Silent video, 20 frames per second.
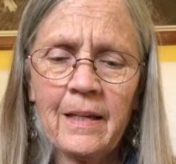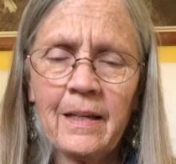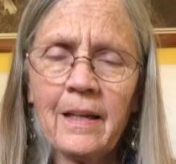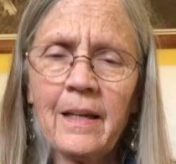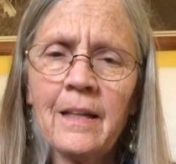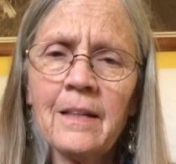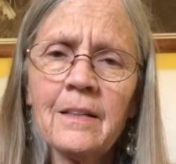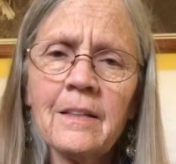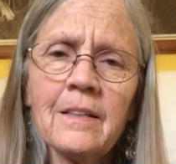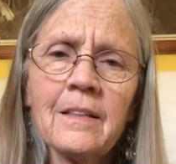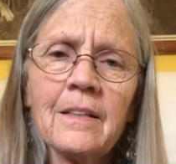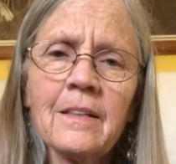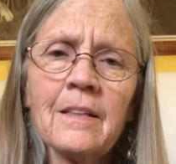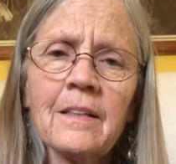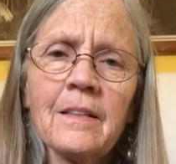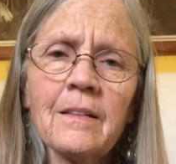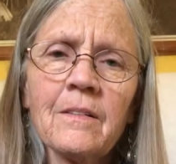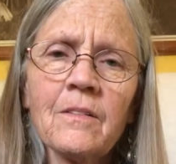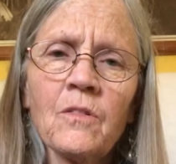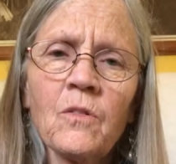And
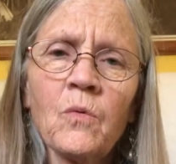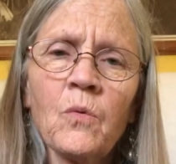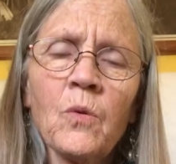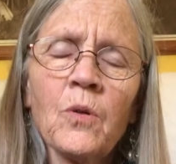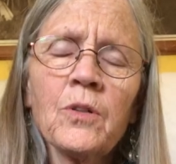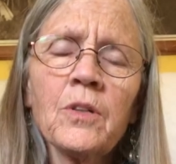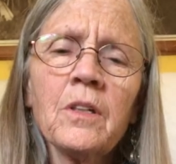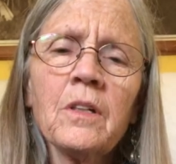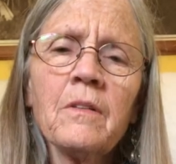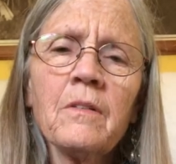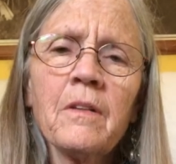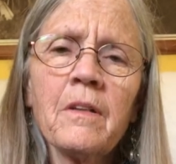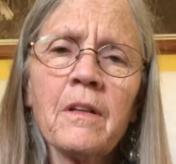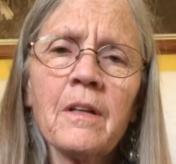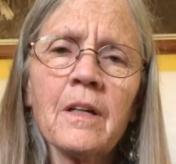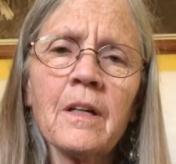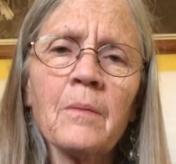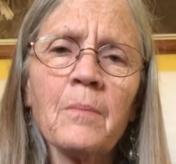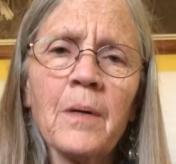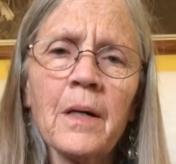we're going to
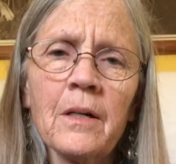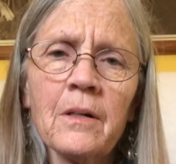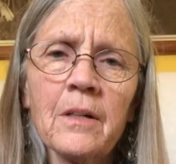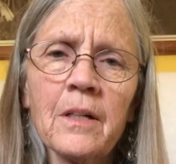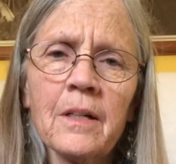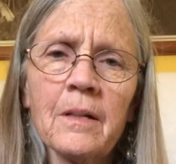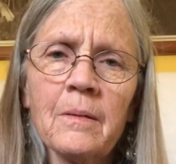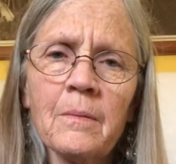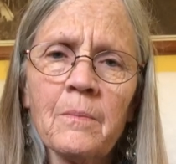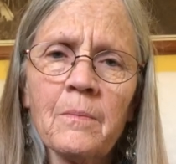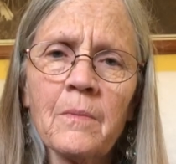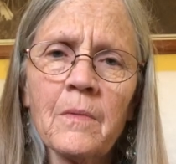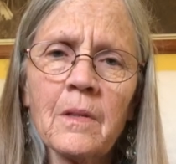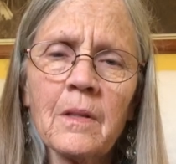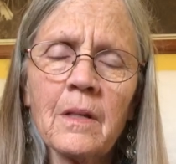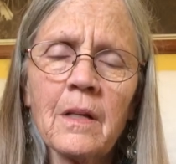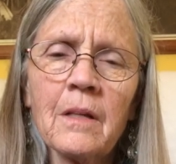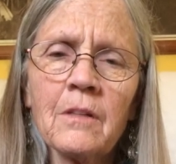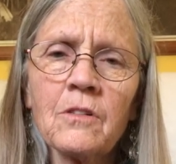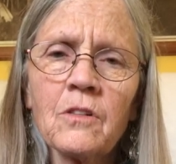think about him
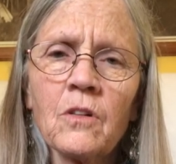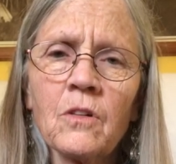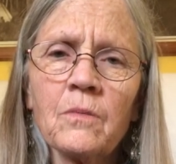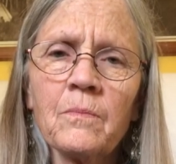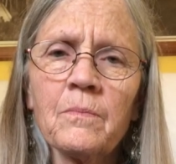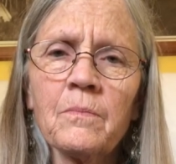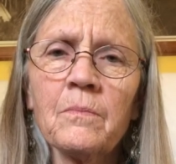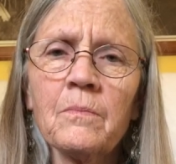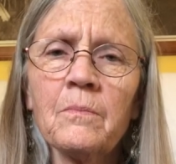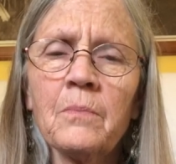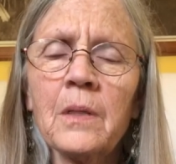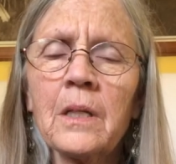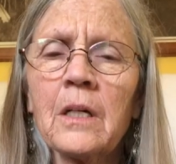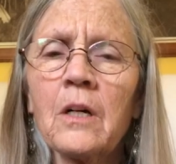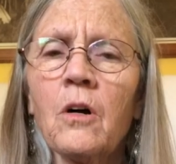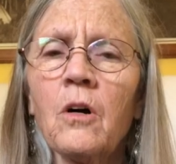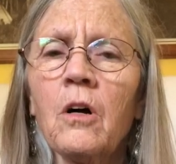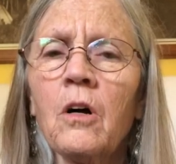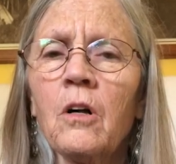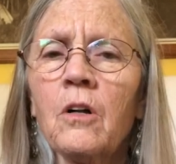as being
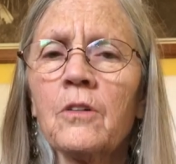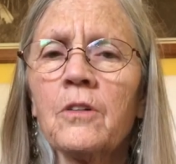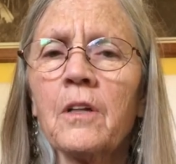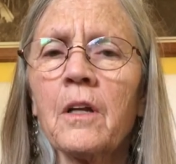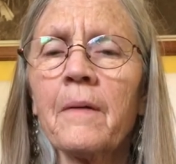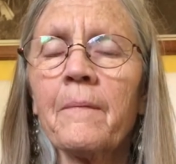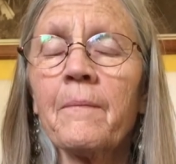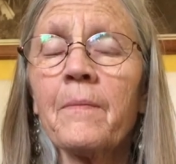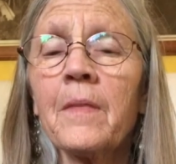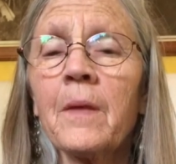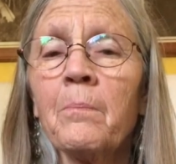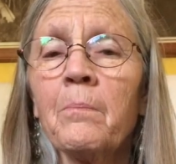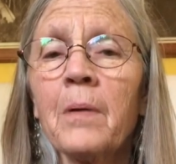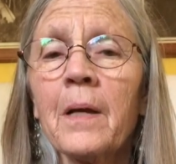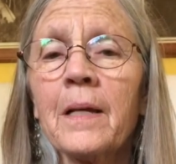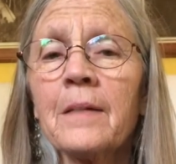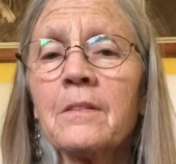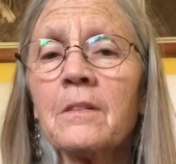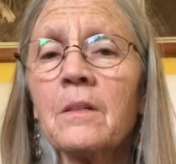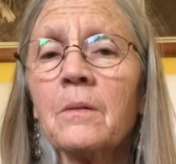called the
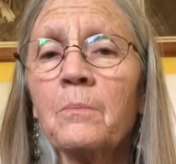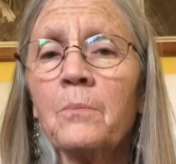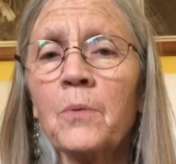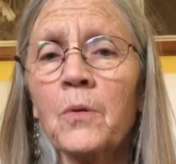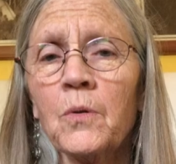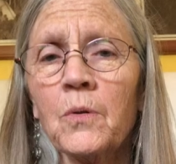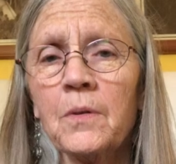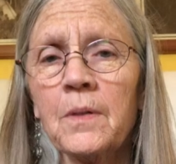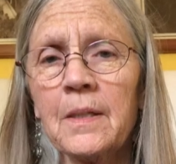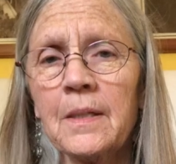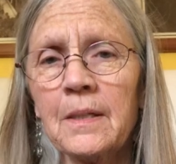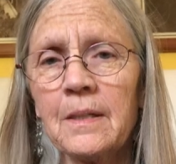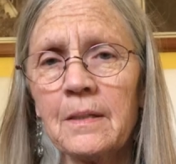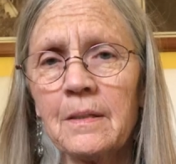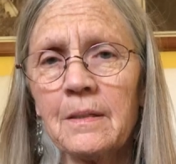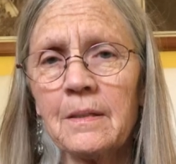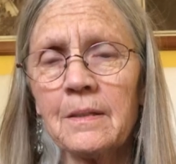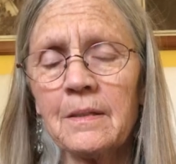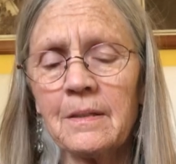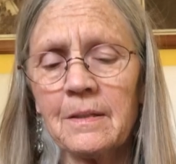Blessed Beauty.
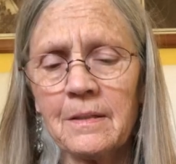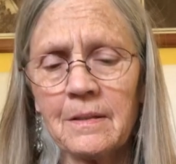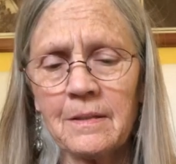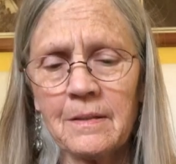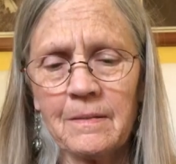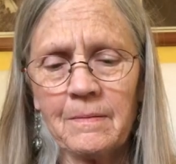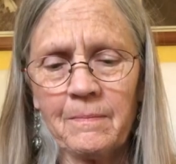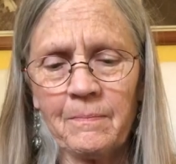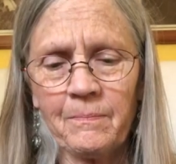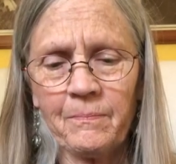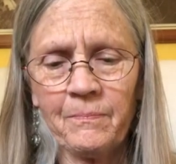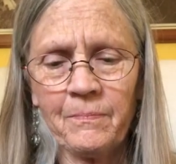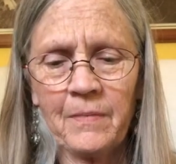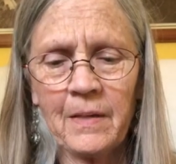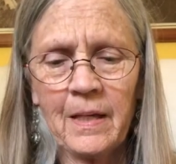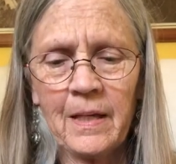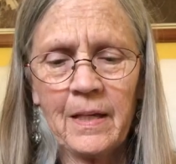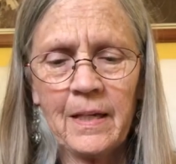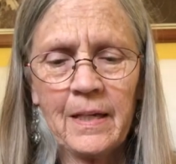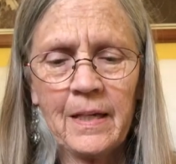
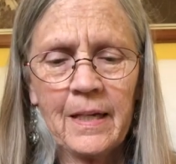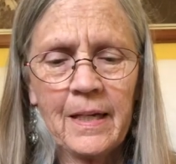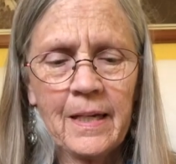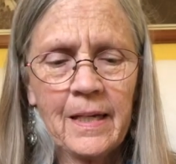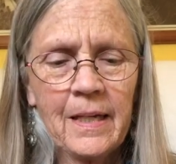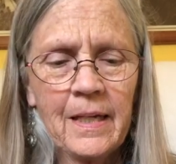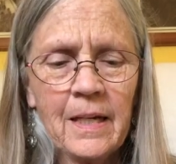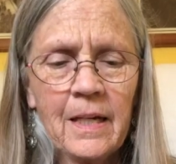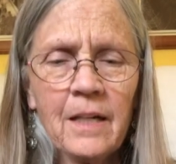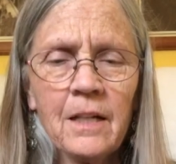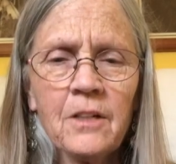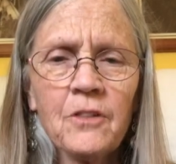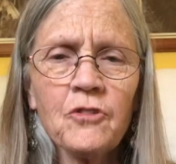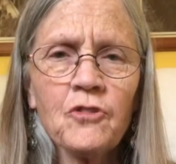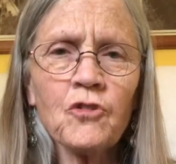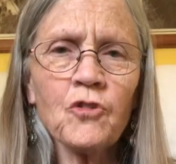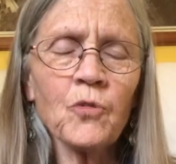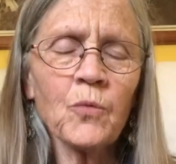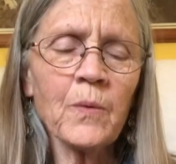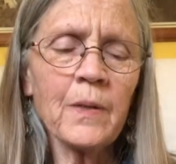He had a
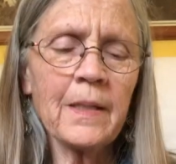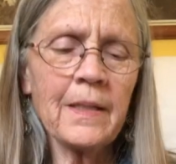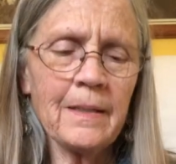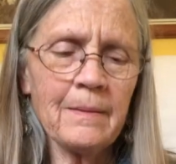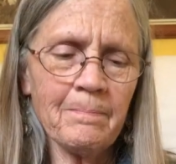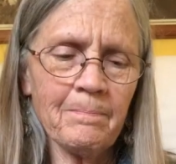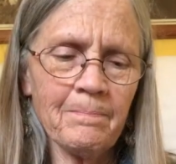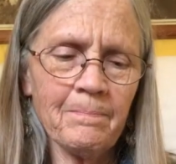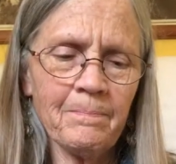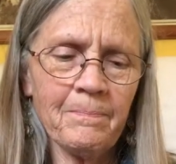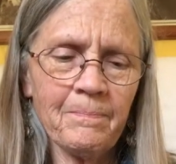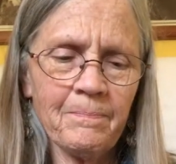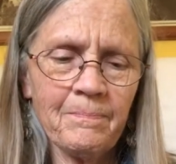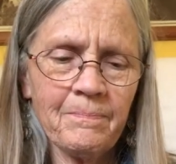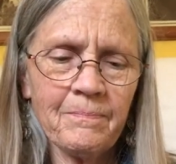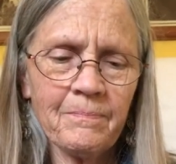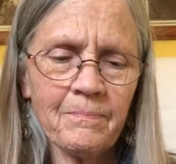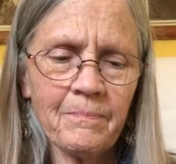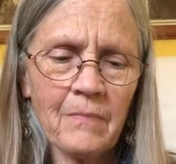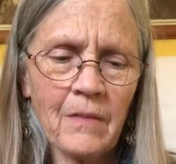dream,
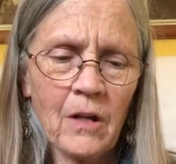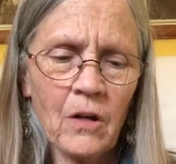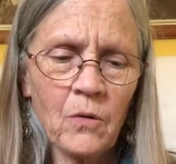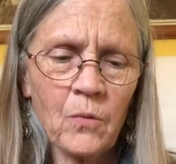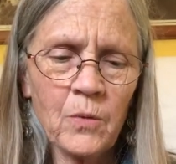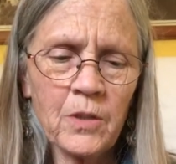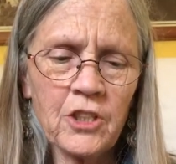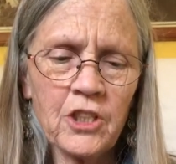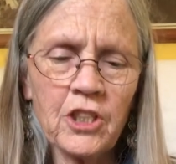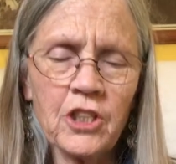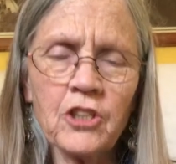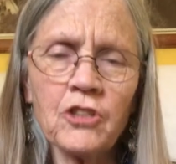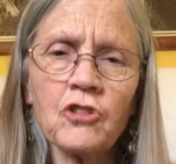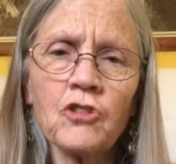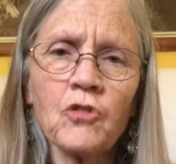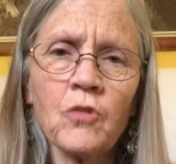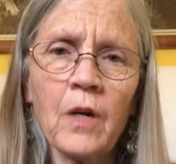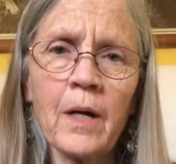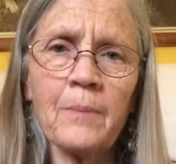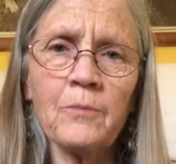which he
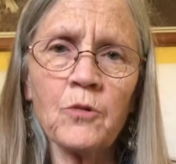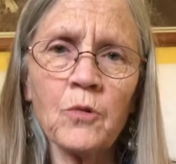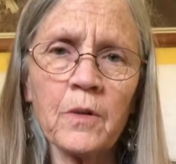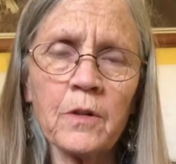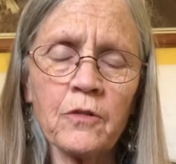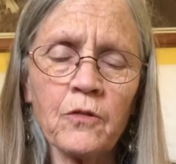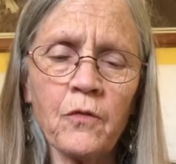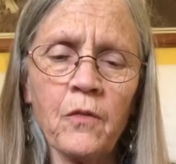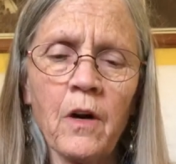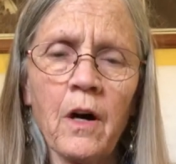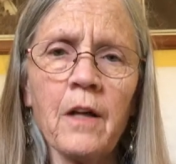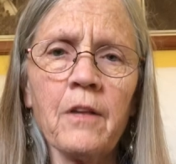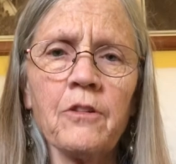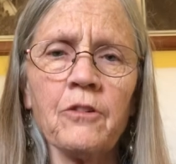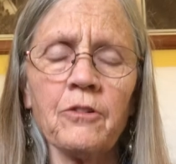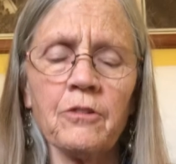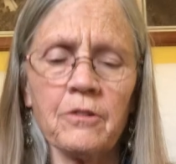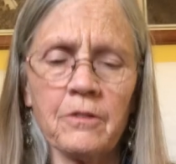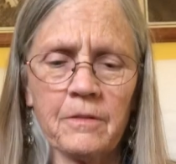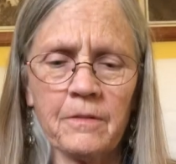described to his
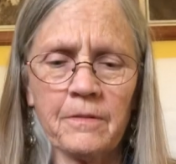father.